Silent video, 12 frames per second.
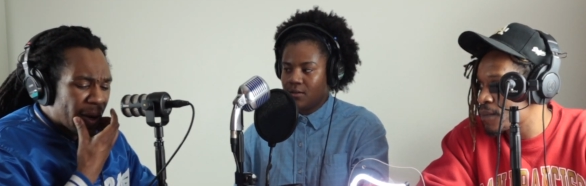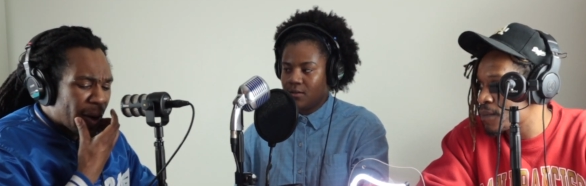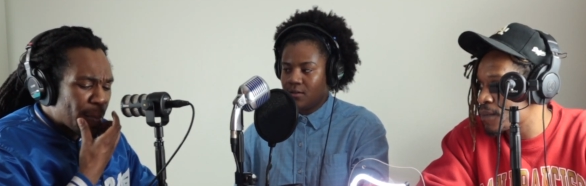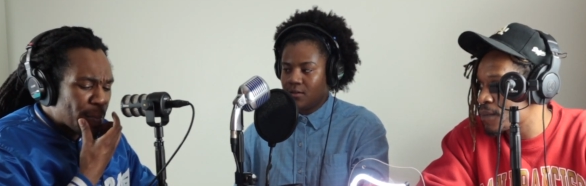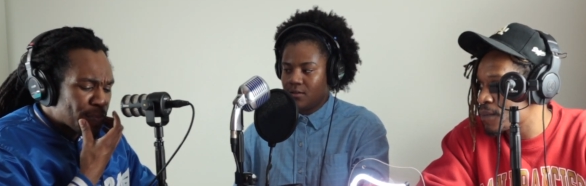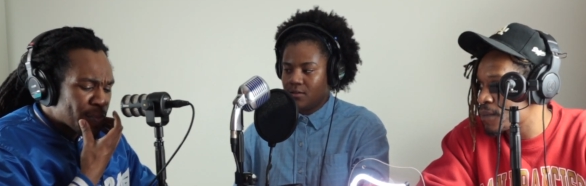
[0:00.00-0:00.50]

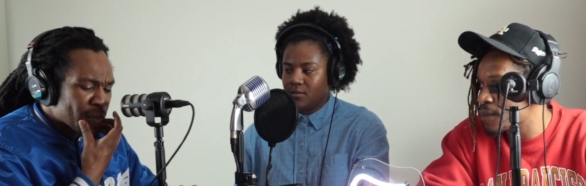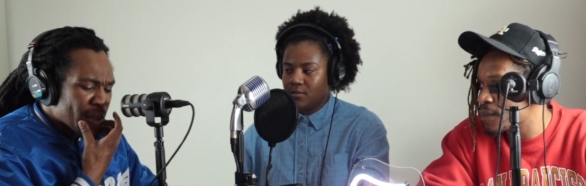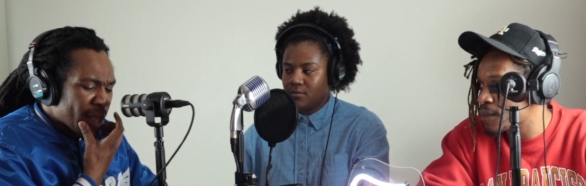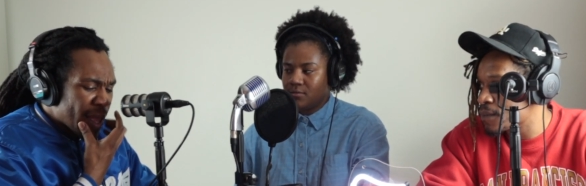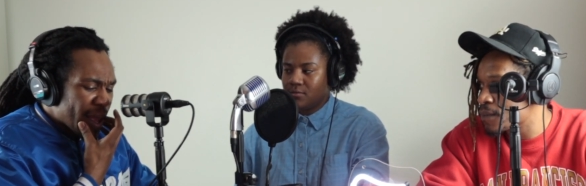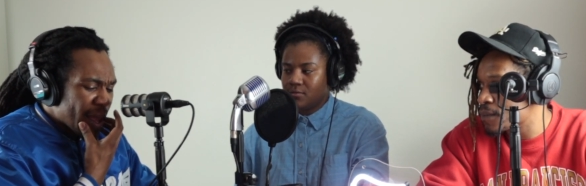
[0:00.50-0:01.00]
Speaker 1: um,
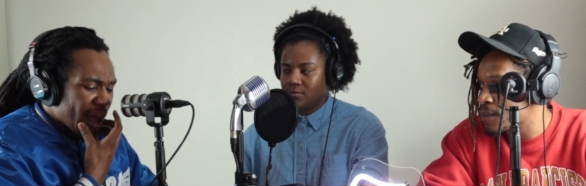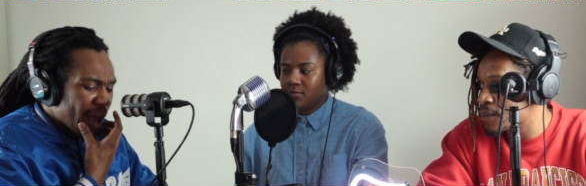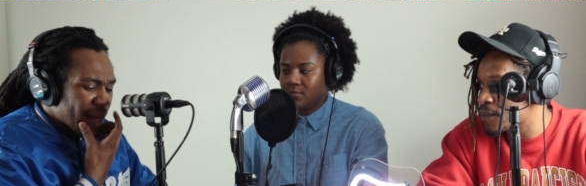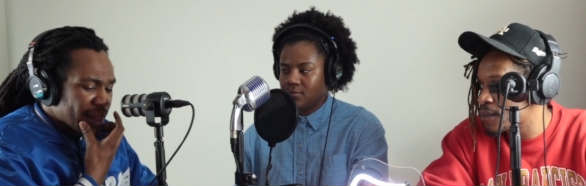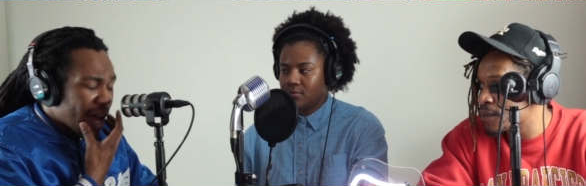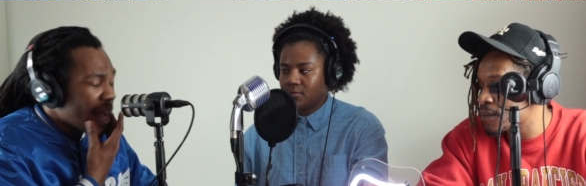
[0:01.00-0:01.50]

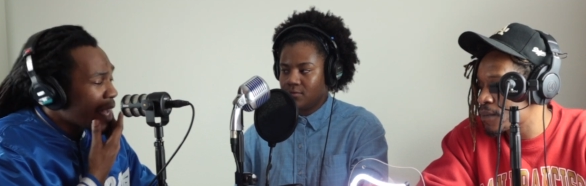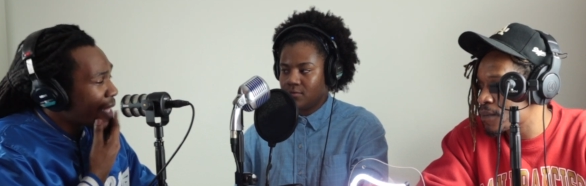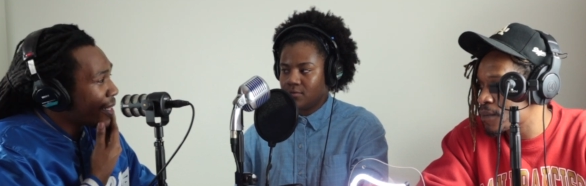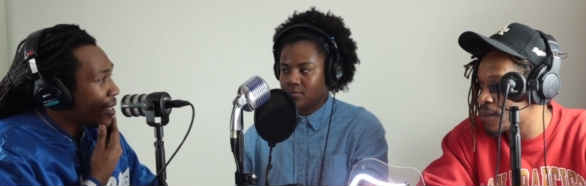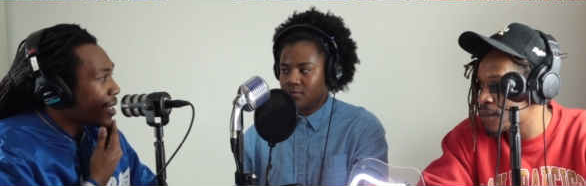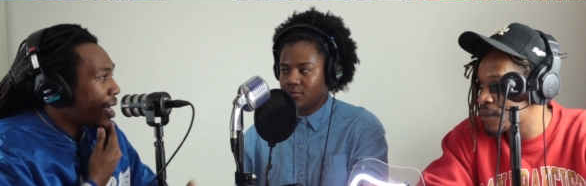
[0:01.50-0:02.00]

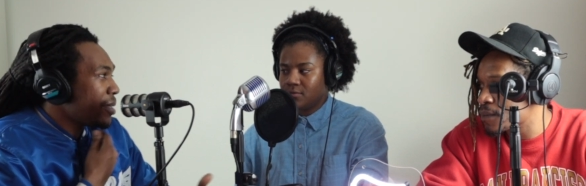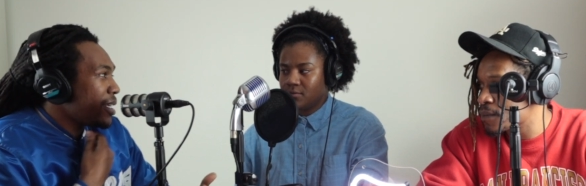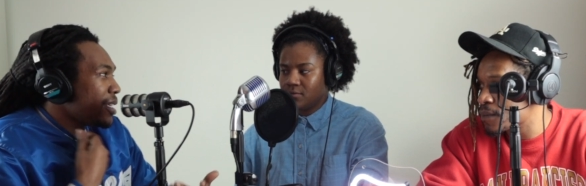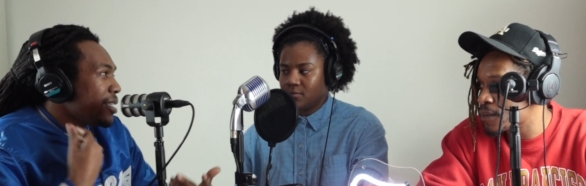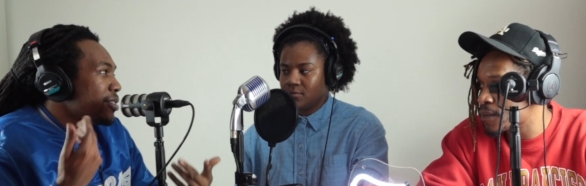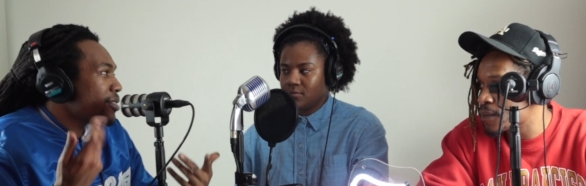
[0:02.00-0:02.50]
Nah, I
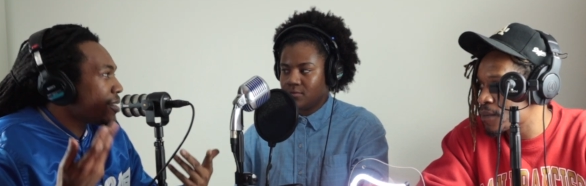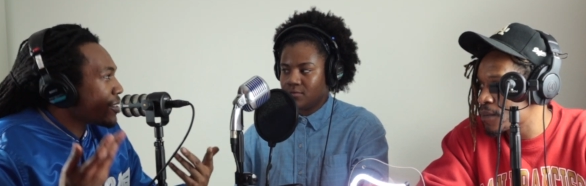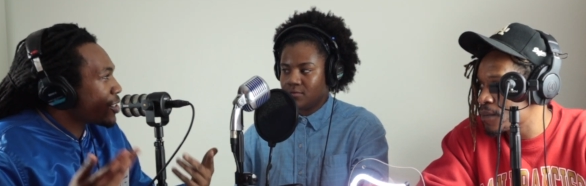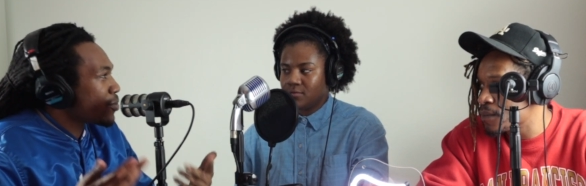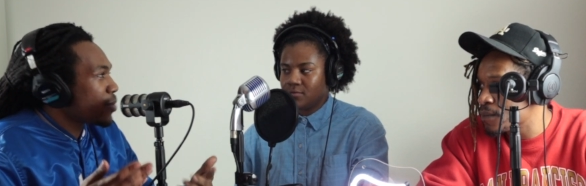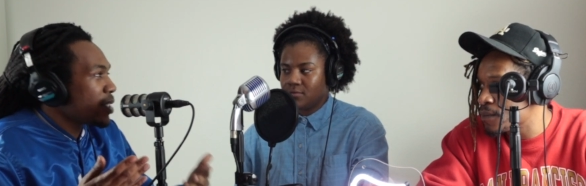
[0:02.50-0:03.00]
mean,
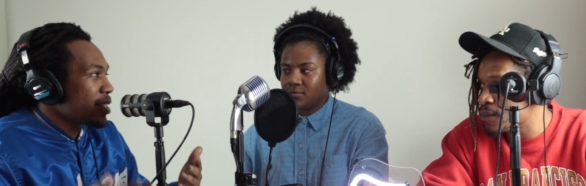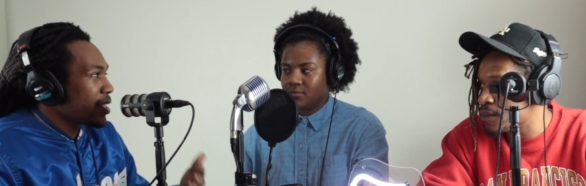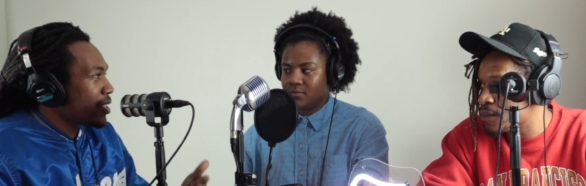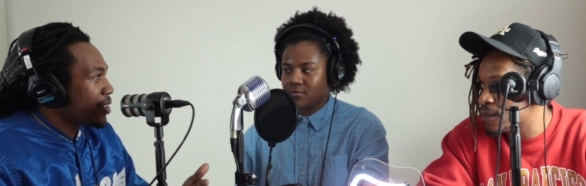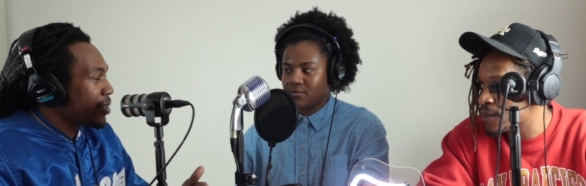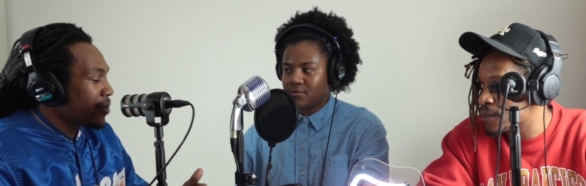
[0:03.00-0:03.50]
this is what he's
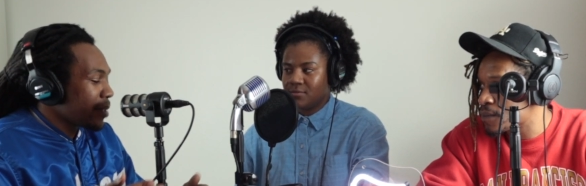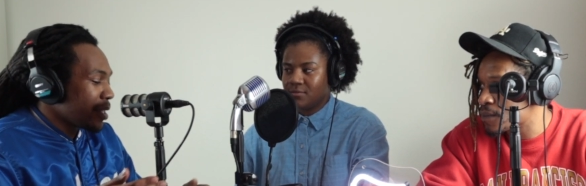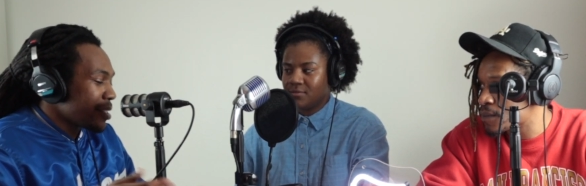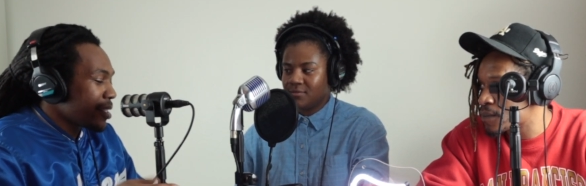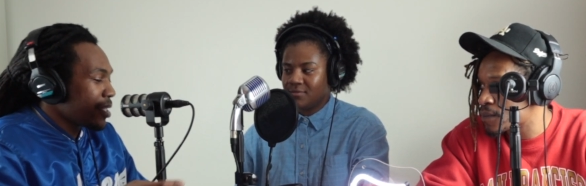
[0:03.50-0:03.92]
gonna do. He's